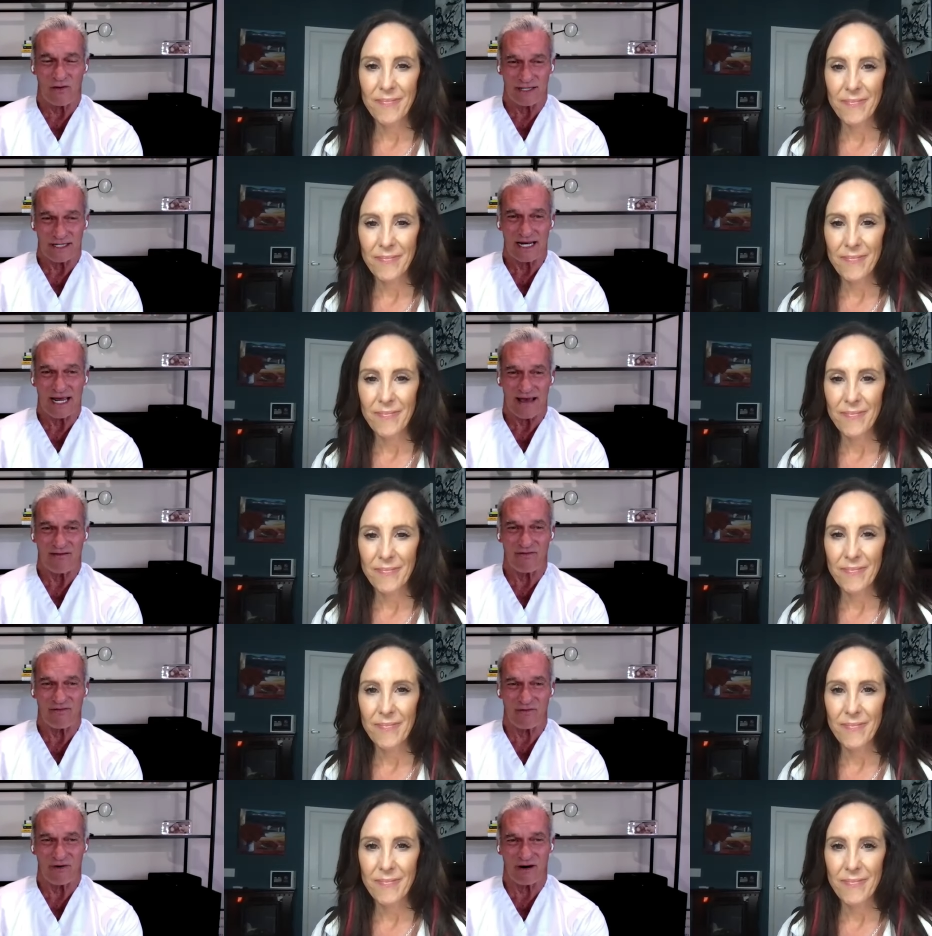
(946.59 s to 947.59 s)
Speaker 1: Although I did
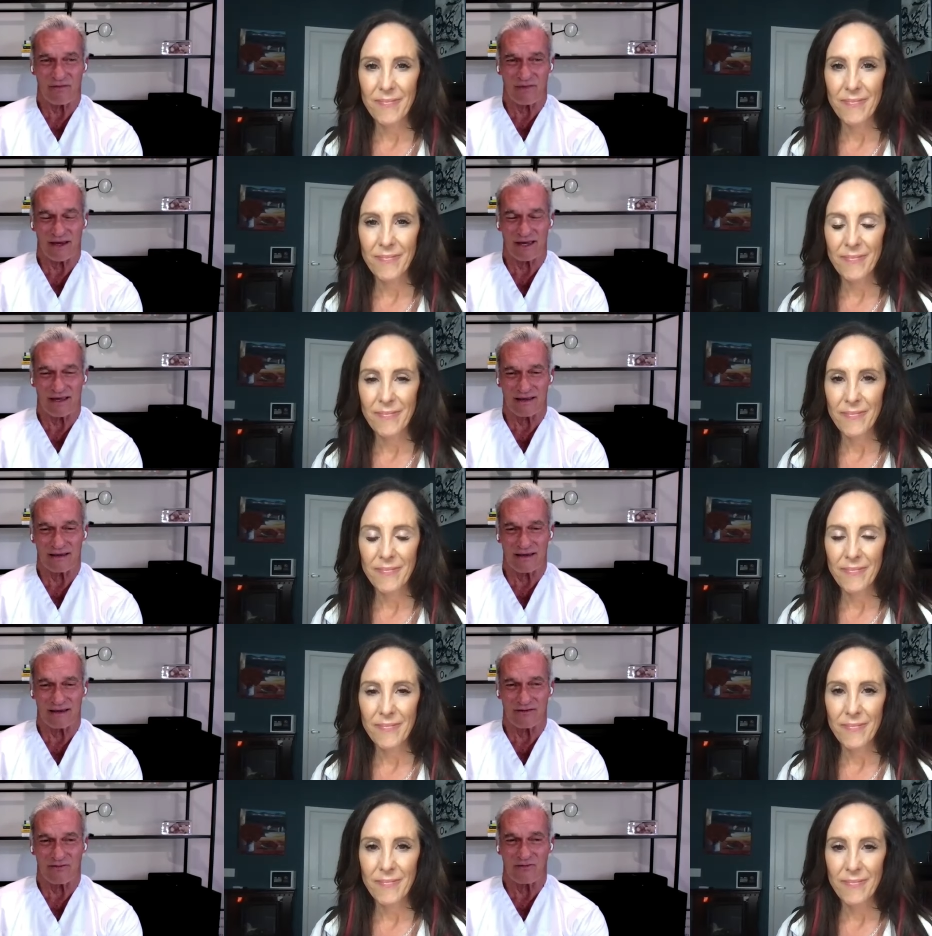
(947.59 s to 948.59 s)
have one of my
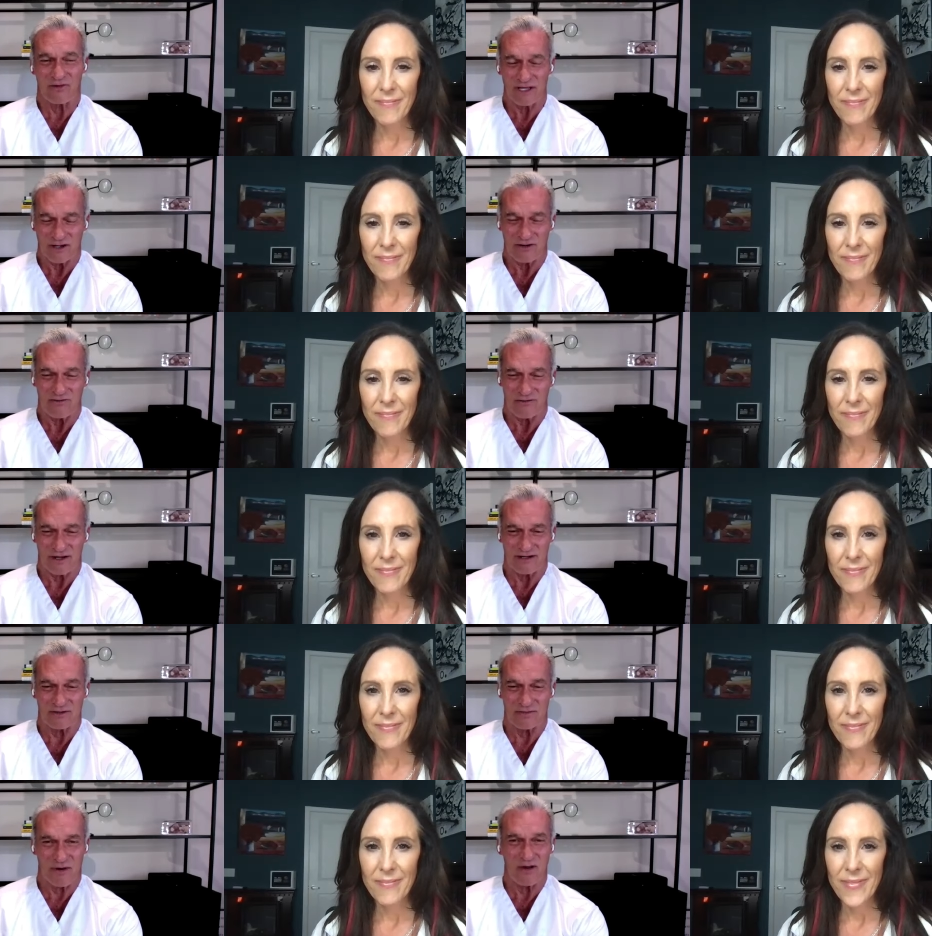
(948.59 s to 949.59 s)
uh, really good
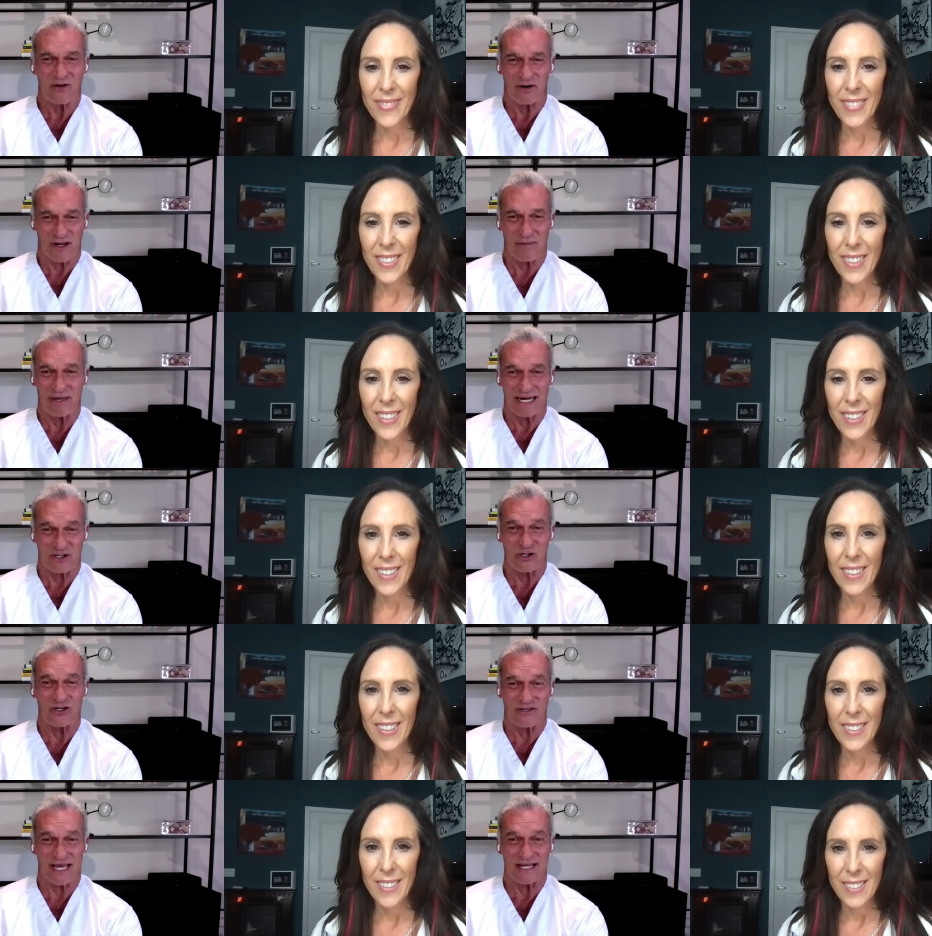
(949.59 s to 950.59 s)
friends' mother come in
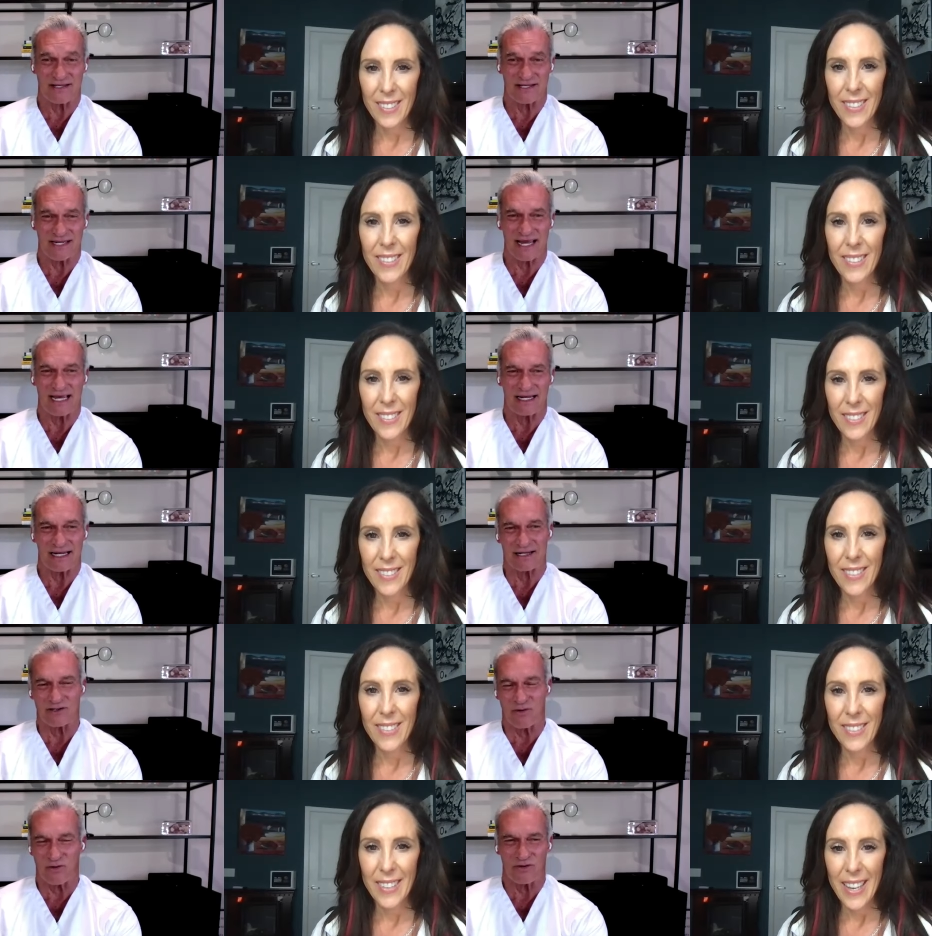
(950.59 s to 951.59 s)
in just that state,
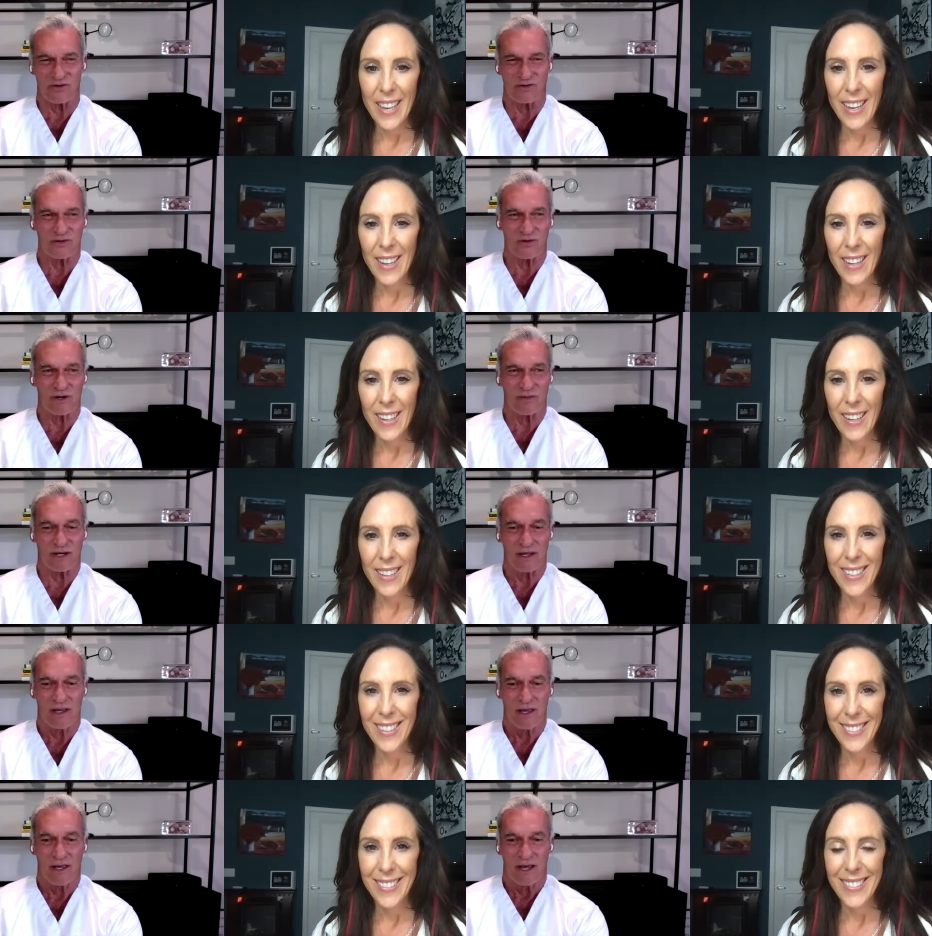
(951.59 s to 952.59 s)
and that's a whole other story.
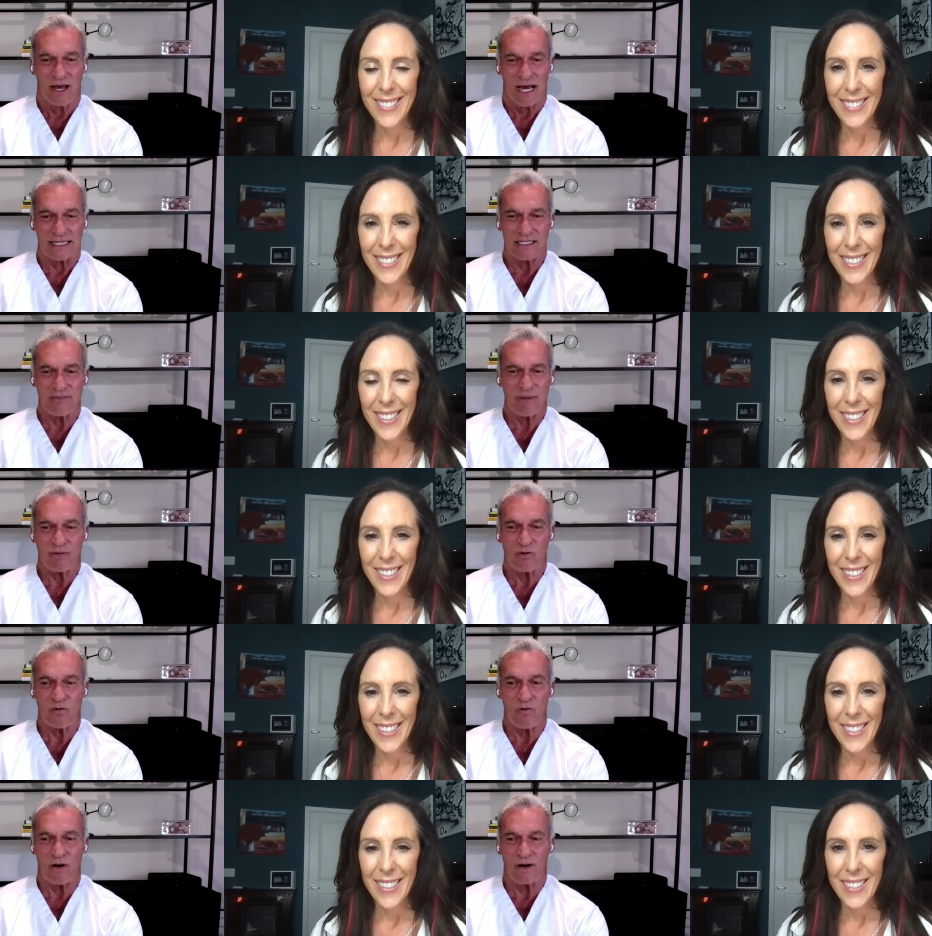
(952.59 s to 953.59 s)
But I see
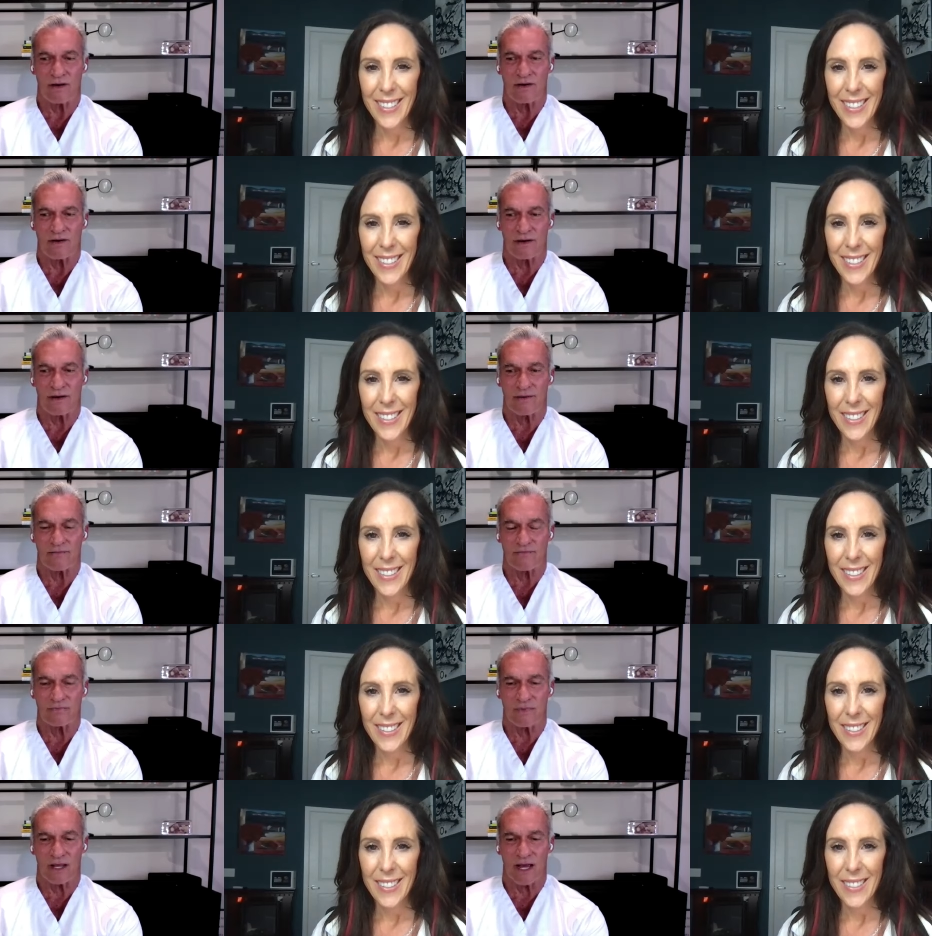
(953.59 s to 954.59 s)
people who want to
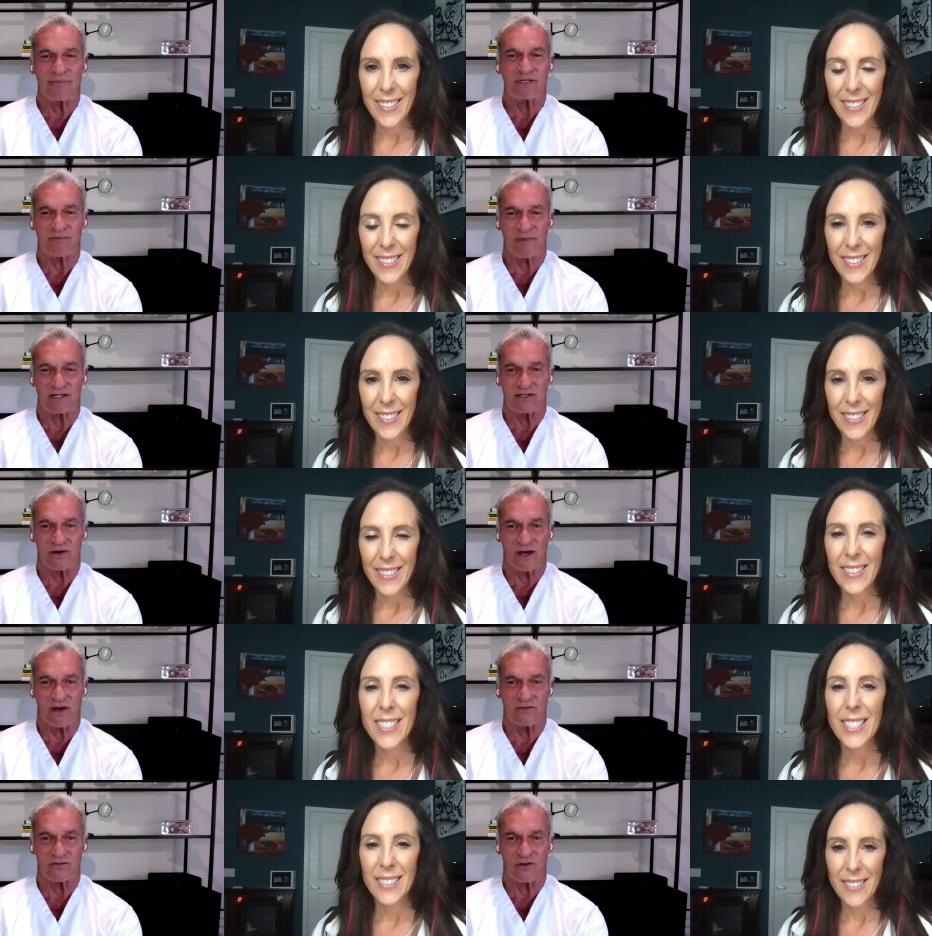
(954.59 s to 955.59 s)
um, optimize
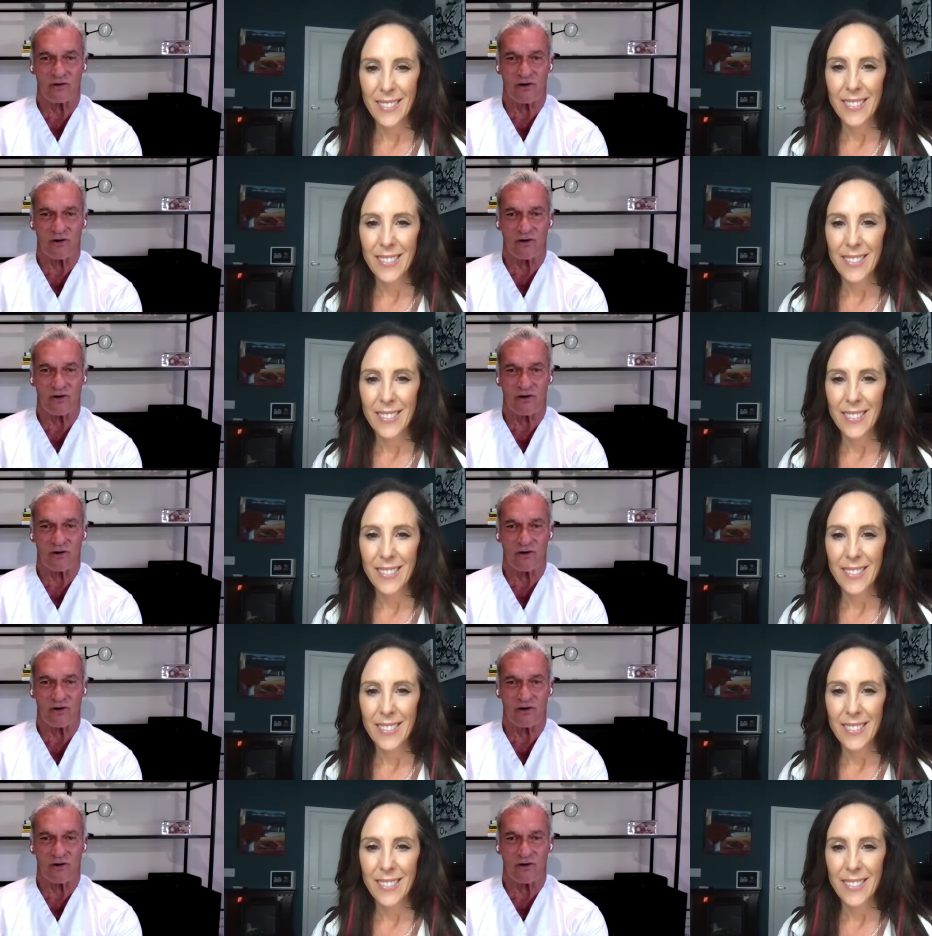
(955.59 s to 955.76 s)
their health.